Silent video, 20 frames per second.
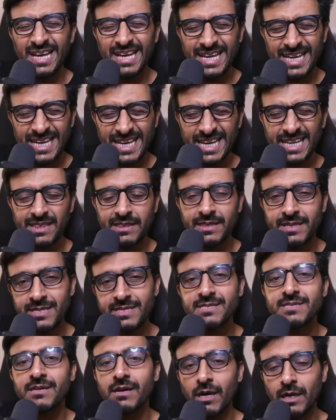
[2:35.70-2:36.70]
In this
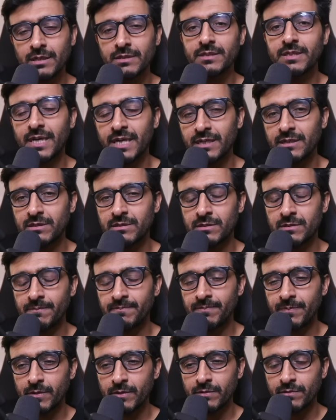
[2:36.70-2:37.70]
context,
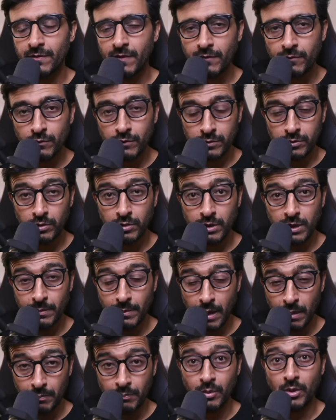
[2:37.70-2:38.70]
since we're talking
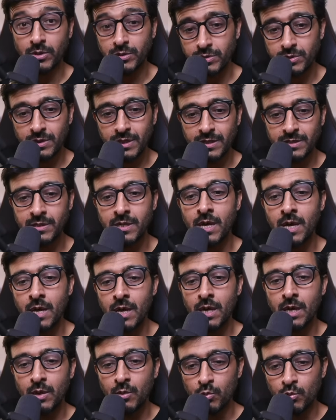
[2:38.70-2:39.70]
about Postgres,
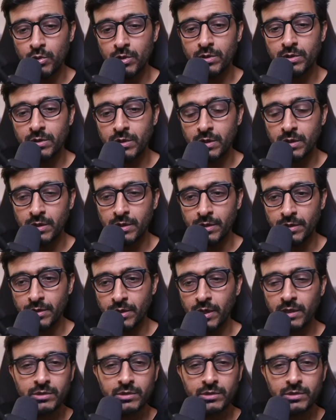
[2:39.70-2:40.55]
we're not